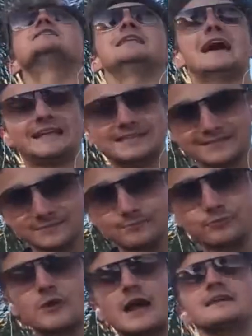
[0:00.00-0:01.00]
That's
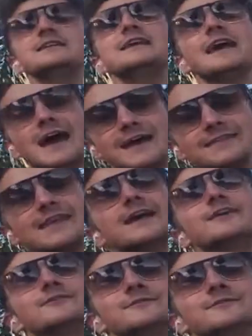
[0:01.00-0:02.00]

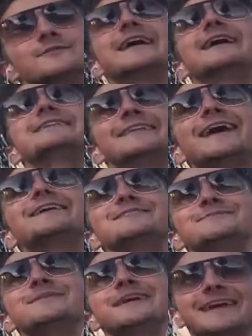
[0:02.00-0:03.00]
that could be it. That
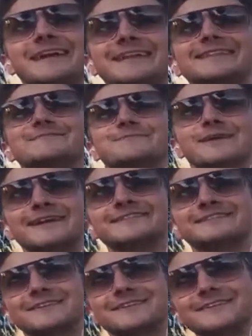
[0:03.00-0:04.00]
could be it. Hit the
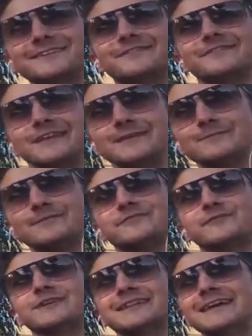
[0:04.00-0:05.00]
brakes 30 feet before
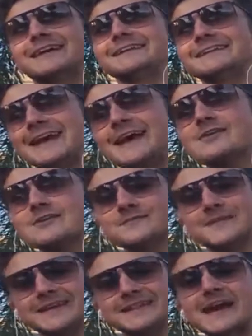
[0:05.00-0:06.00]
you land. That
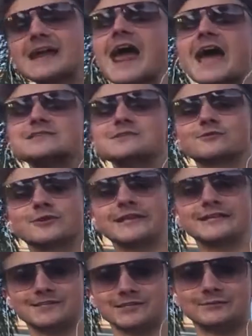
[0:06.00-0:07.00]
could be. That has a
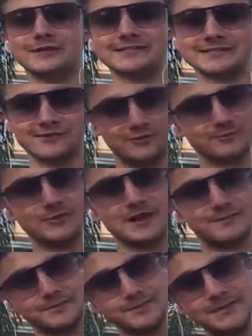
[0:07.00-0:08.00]
ring to it, so it
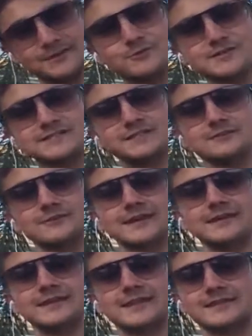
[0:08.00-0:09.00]
probably was
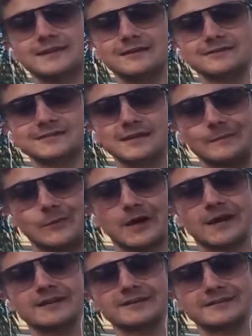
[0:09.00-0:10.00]
ingrained in there somewhere.